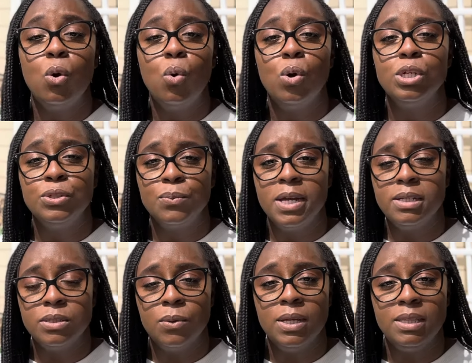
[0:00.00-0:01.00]
or direct
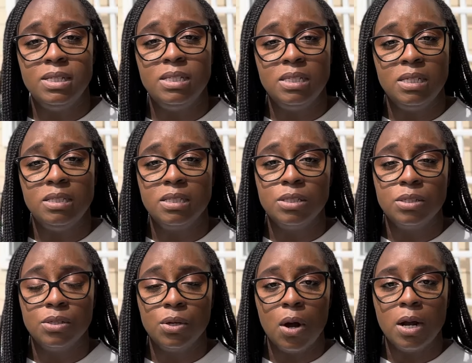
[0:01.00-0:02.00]
sowing these seeds into
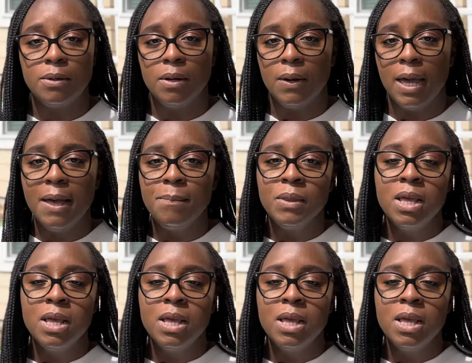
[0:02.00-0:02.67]
the garden, okay?